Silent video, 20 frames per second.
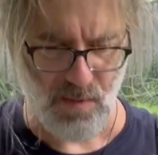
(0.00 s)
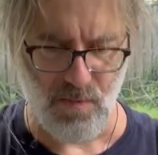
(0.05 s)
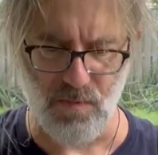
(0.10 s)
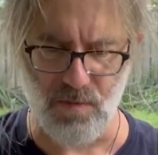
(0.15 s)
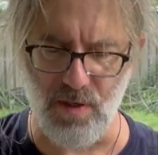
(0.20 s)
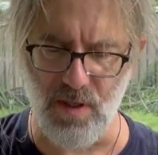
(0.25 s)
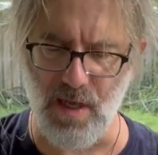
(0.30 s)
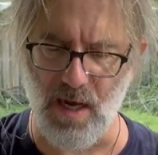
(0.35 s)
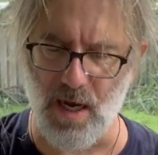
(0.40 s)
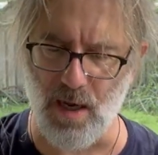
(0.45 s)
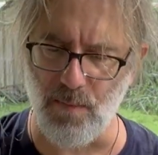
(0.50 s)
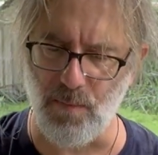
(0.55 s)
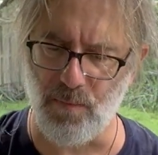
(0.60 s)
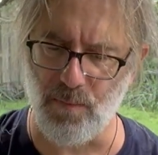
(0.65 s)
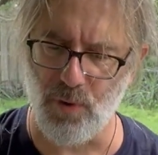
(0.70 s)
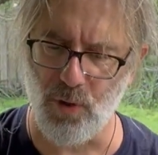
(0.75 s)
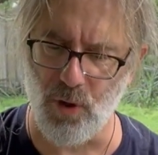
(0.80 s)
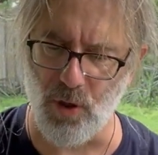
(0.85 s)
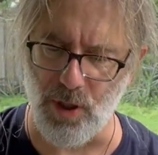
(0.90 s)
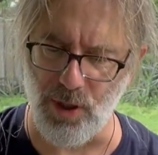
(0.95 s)
Breathe out,
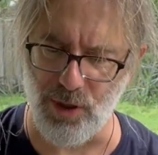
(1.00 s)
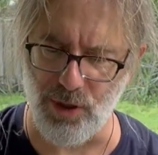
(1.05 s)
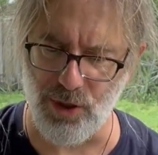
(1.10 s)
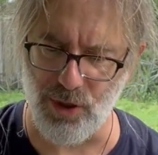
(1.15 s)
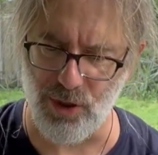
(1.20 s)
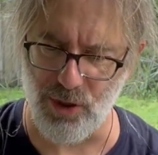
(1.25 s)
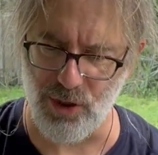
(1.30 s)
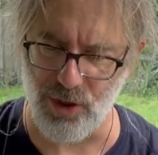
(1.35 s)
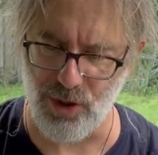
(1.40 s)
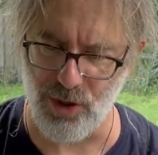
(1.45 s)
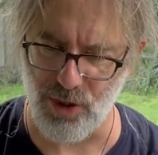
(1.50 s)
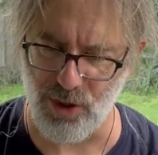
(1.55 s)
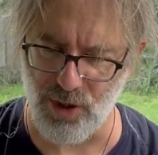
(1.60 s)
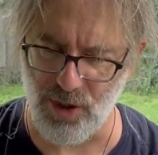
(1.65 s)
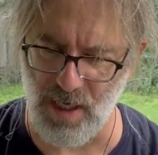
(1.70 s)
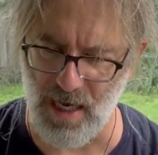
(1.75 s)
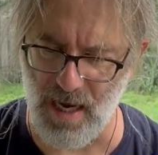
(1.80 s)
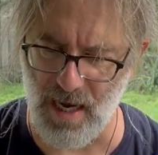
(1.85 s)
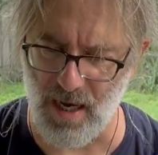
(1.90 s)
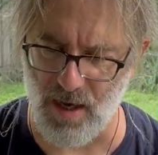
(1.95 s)
push
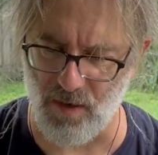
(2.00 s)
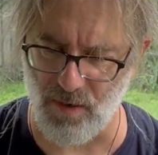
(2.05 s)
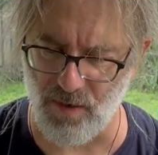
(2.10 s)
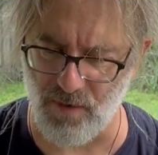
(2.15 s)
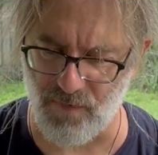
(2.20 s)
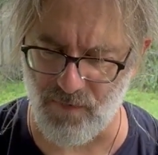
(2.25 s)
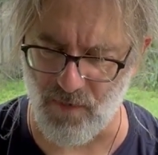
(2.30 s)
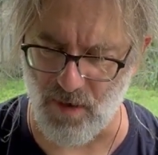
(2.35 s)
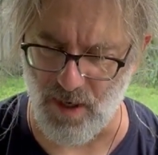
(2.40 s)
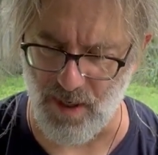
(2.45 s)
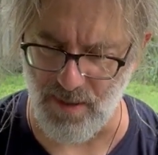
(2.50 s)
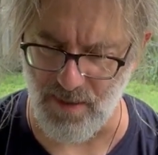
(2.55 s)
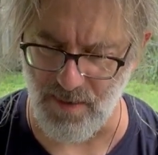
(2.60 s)
down the front.